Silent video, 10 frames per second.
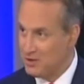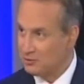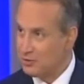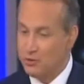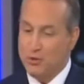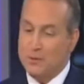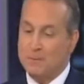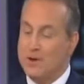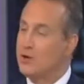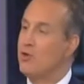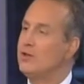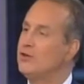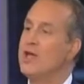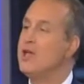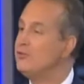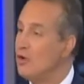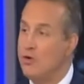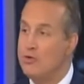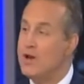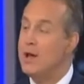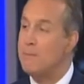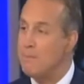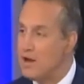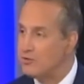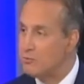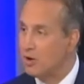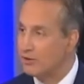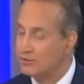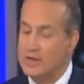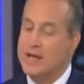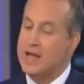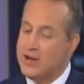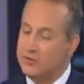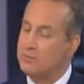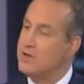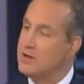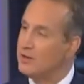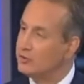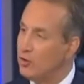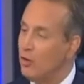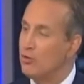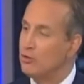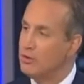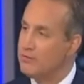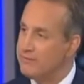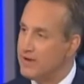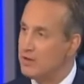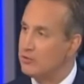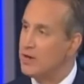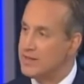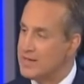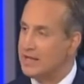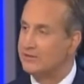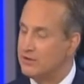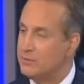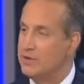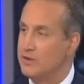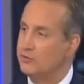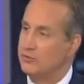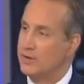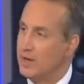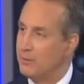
So, according to his own benchmarks, he's been a total failure, and that's going to be the issue of the campaign.